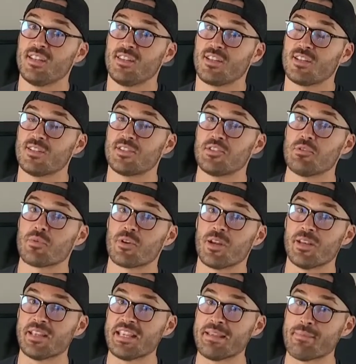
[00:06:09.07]
the consumer
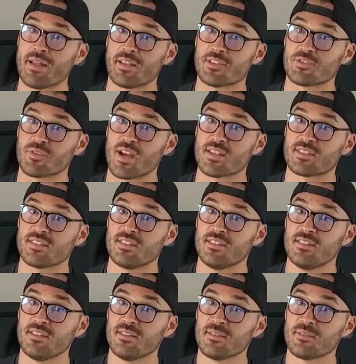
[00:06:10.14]
an email address,
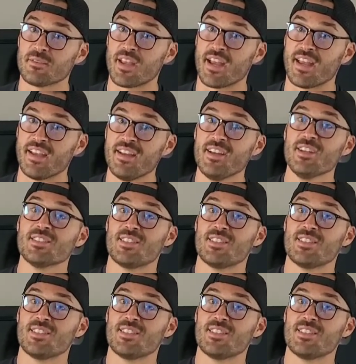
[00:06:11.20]
okay?